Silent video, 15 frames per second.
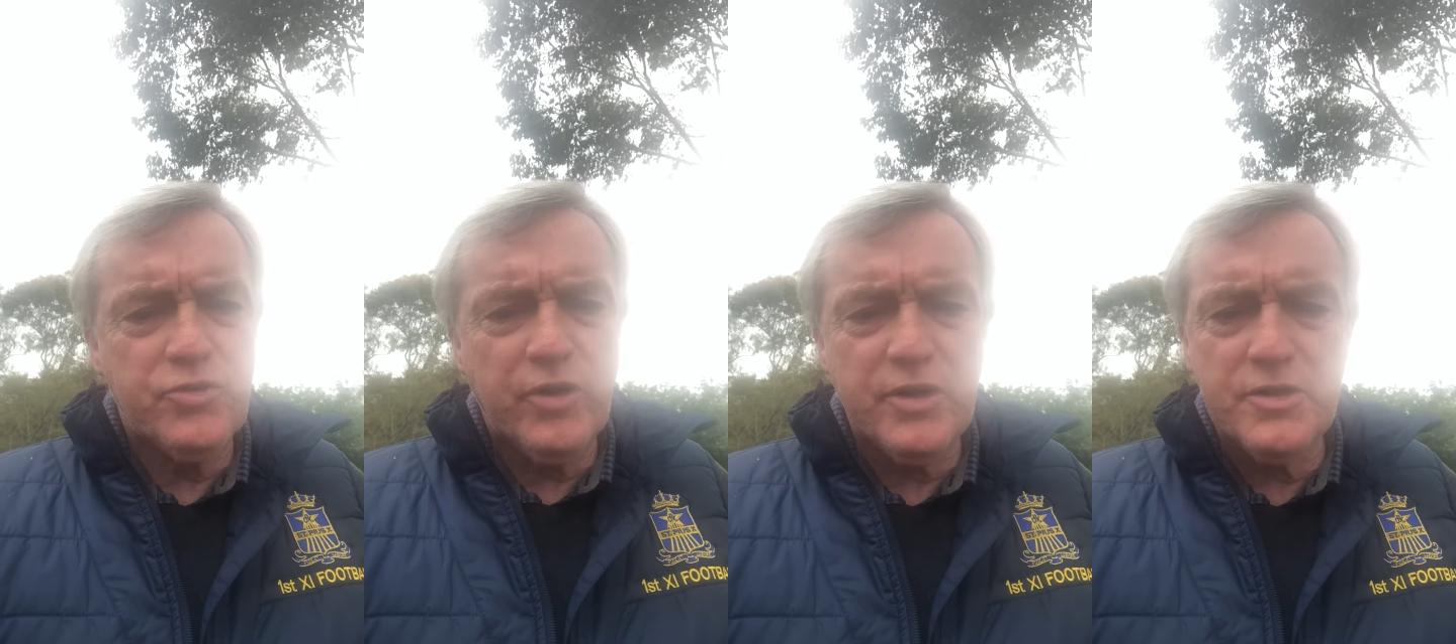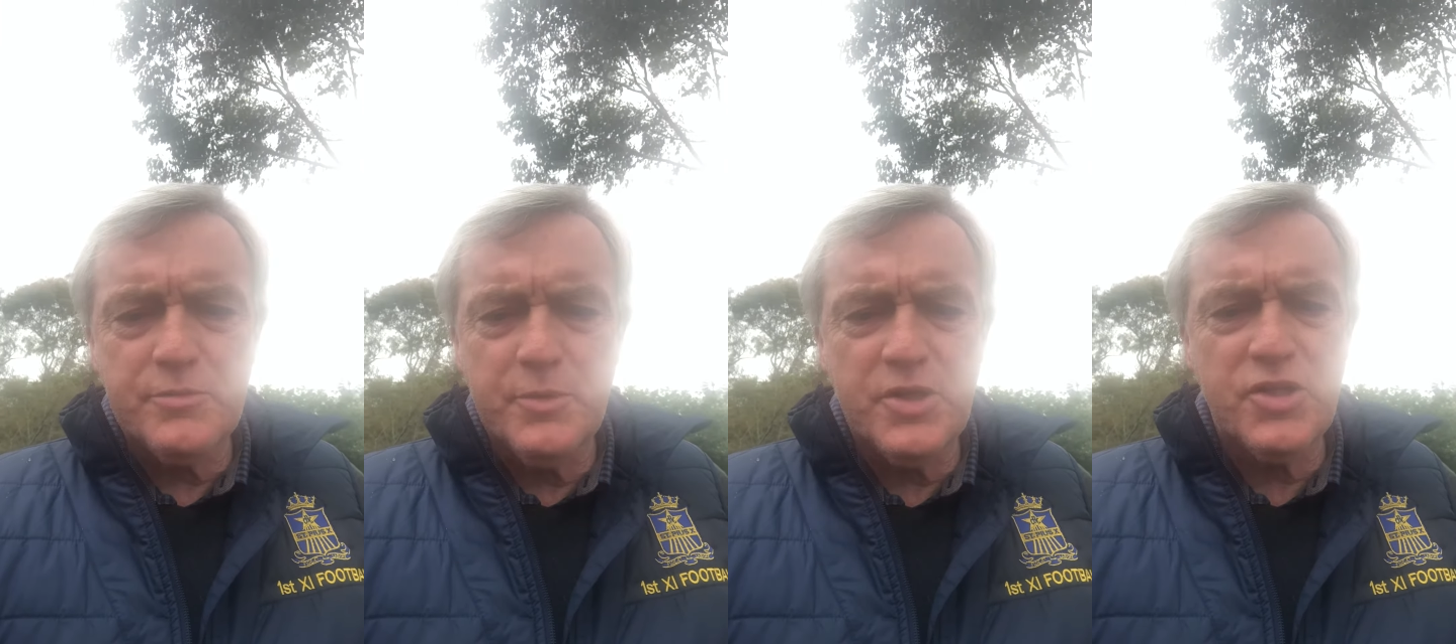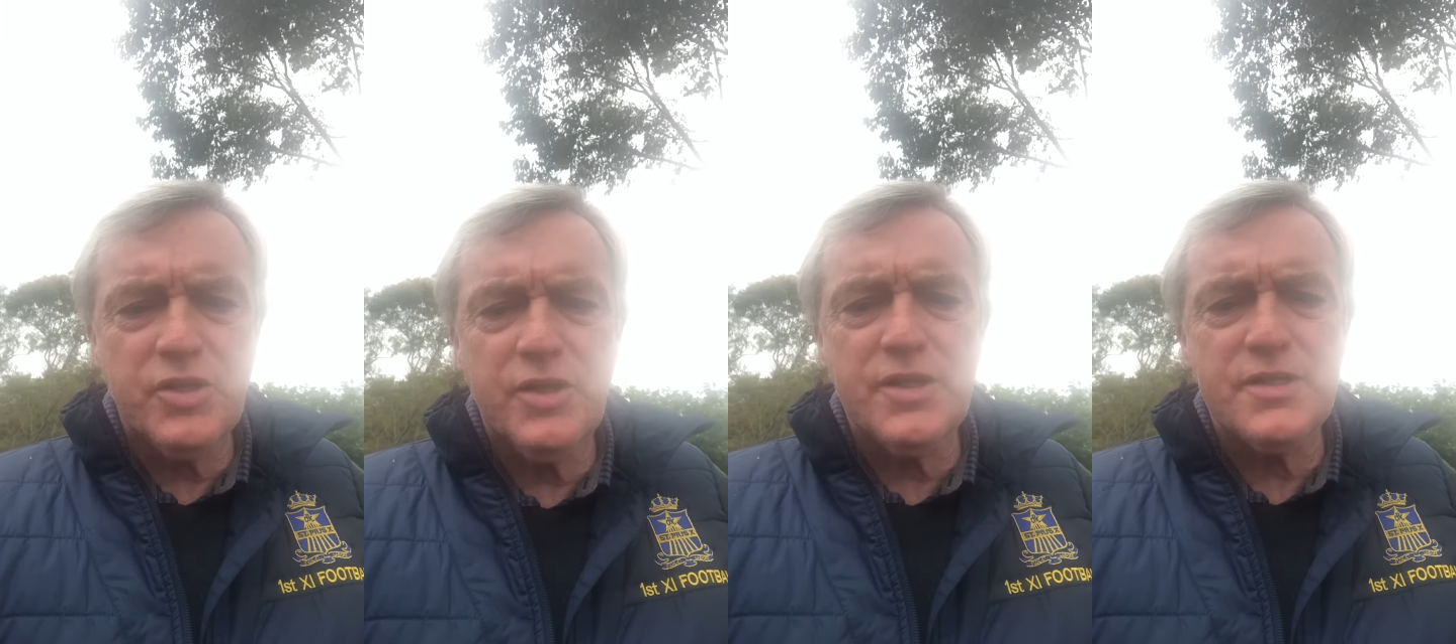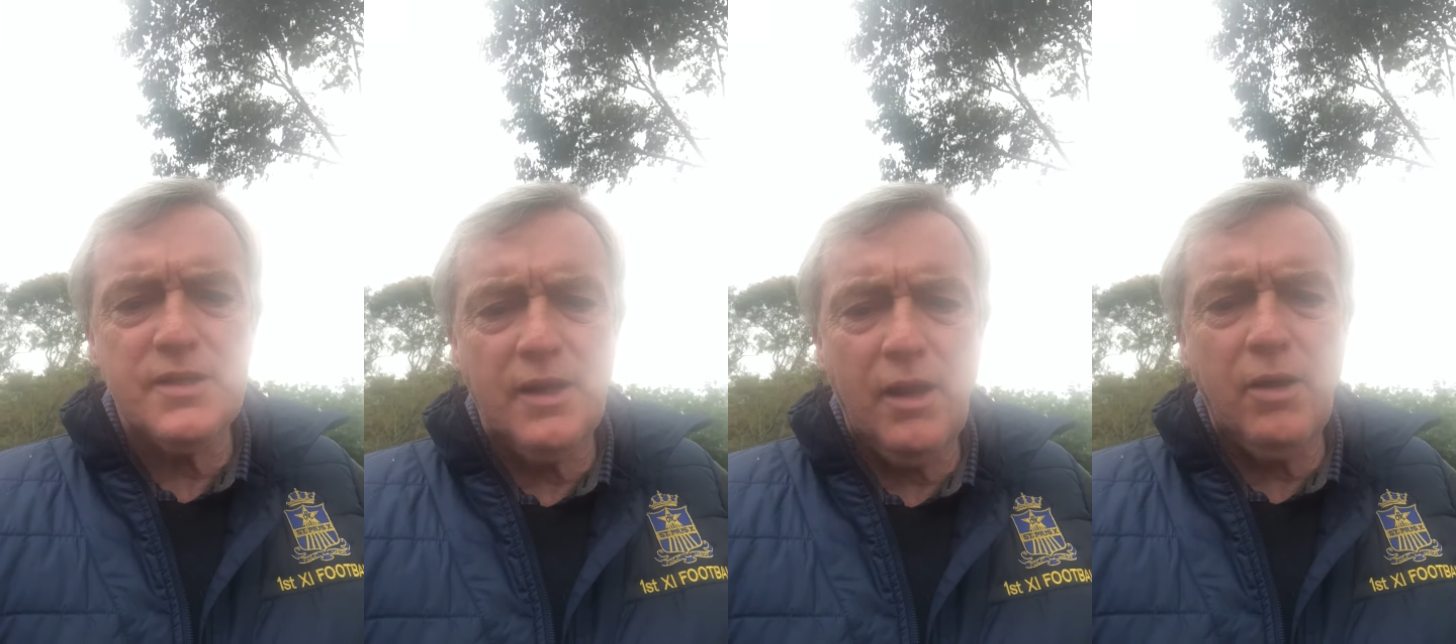transmission
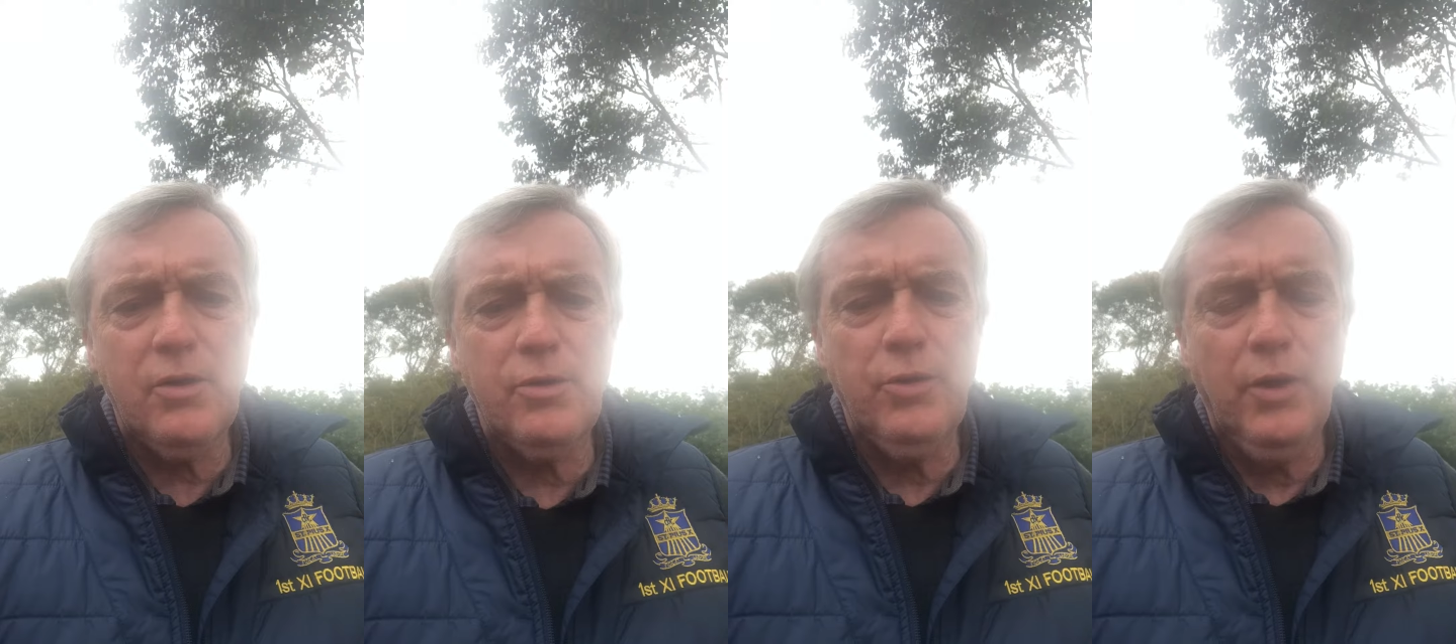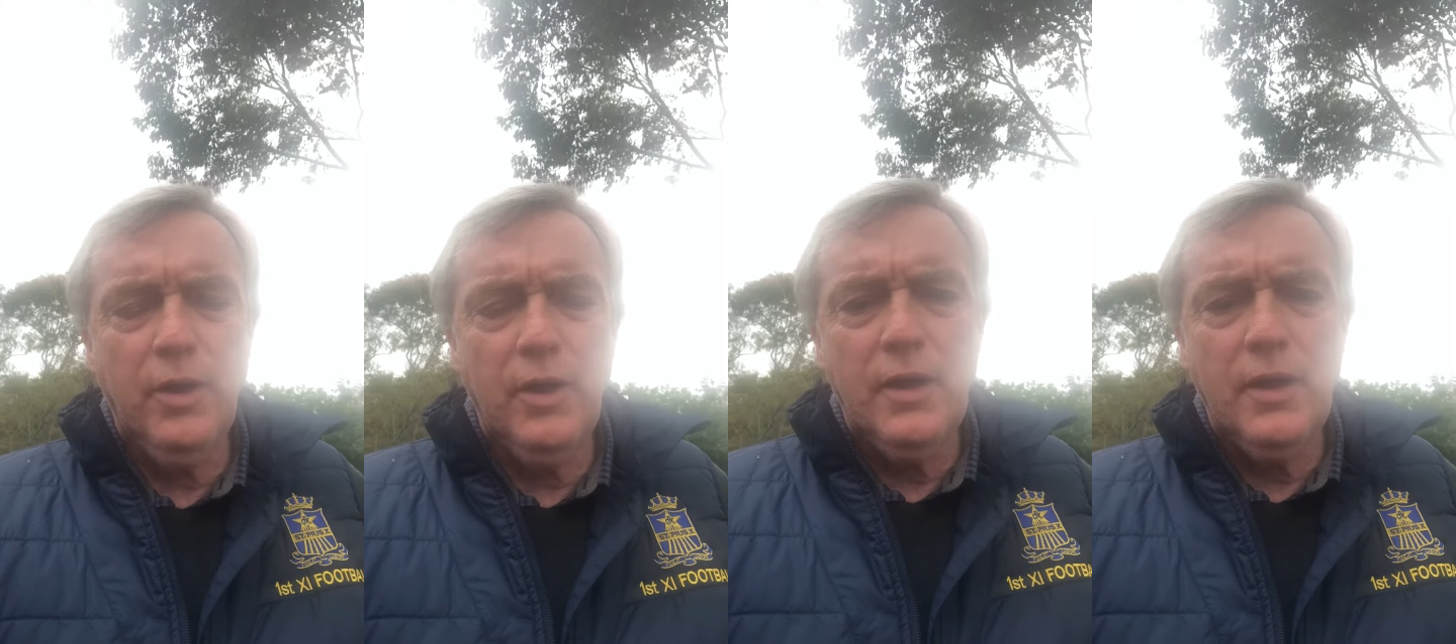is low,